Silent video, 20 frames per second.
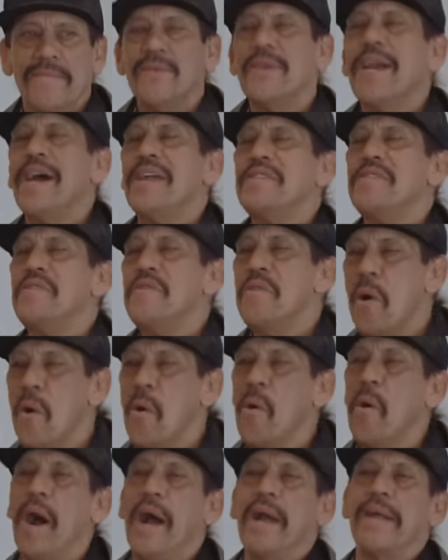You got
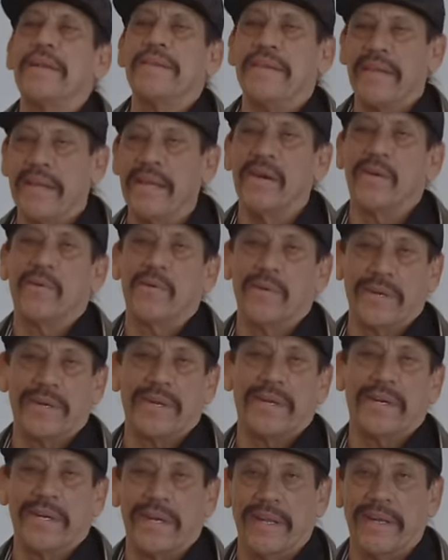no idea where
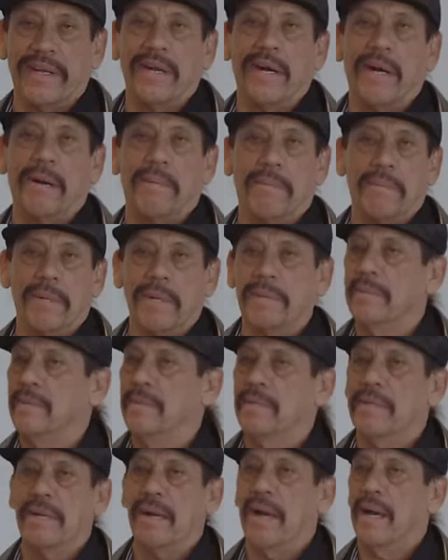you're going to end up. Let me
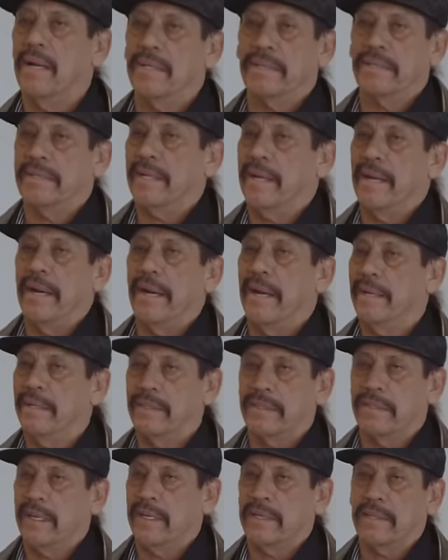be honest to God.
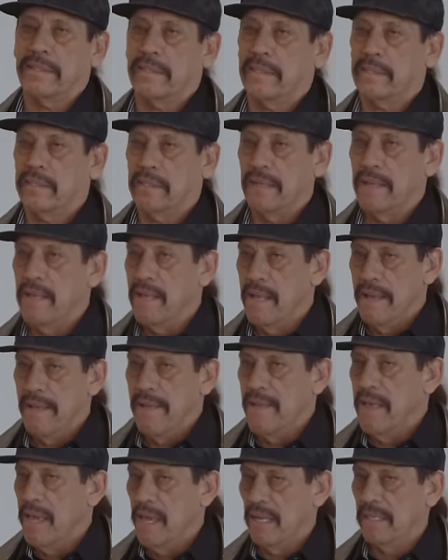It's like
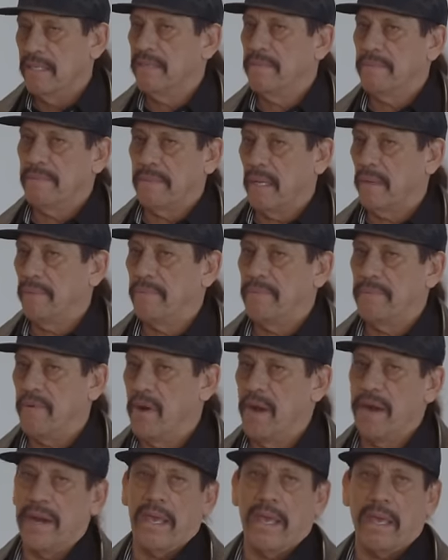it's
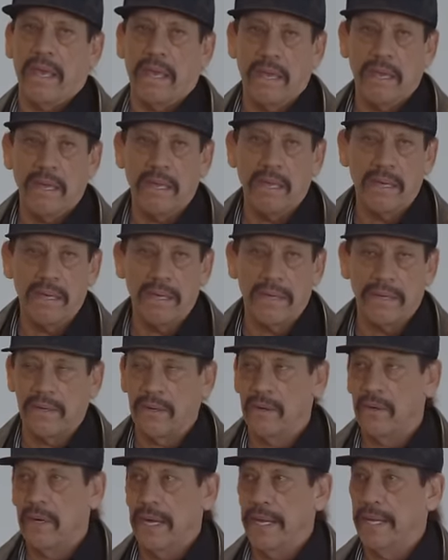funny, you
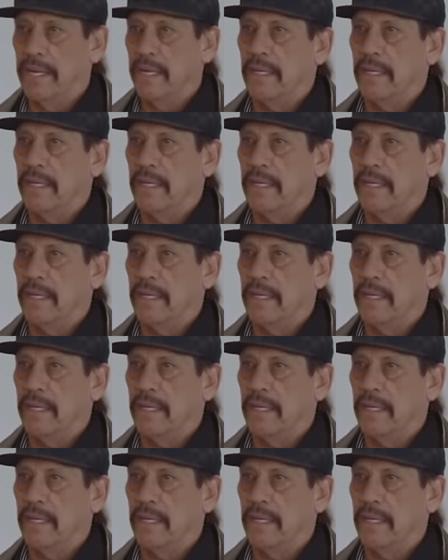know.